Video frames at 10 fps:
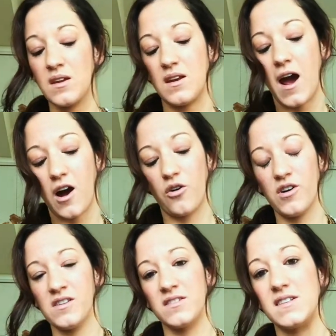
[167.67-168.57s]
Now,
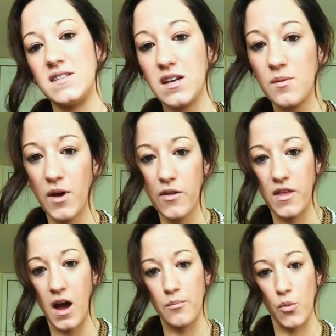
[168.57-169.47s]
let's think about
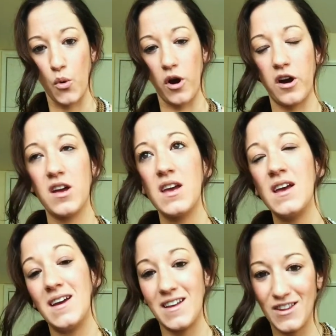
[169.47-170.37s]
that more
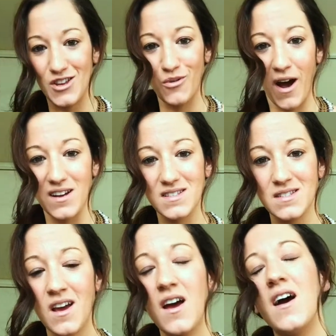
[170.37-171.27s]
in the US.
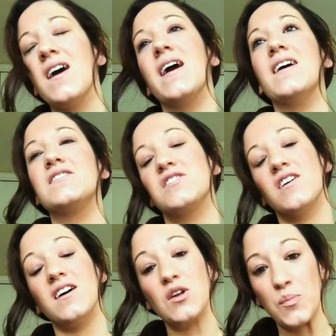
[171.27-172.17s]
It's
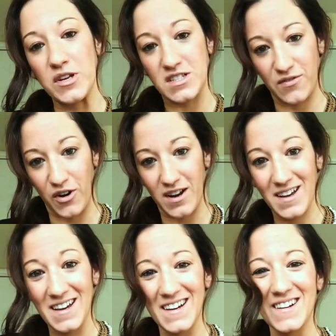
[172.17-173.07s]
a little bit different
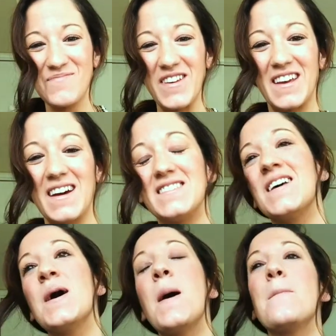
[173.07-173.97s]
because
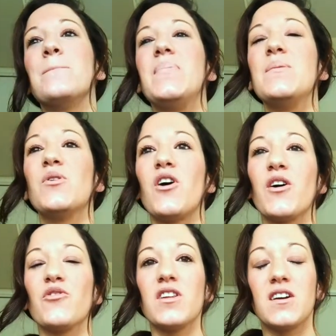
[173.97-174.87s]
people
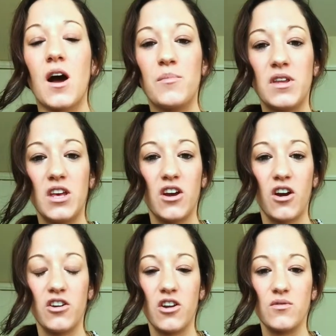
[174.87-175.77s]
aren't really coming
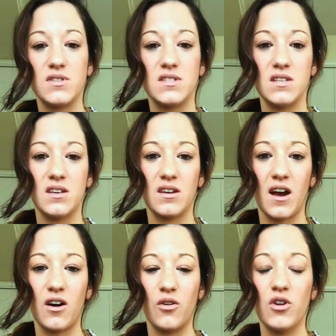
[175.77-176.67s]
here, seeking
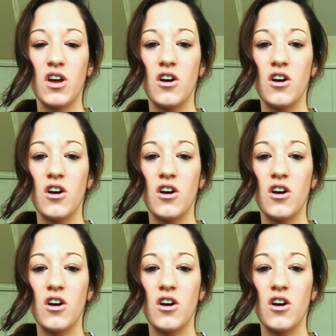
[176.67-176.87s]
out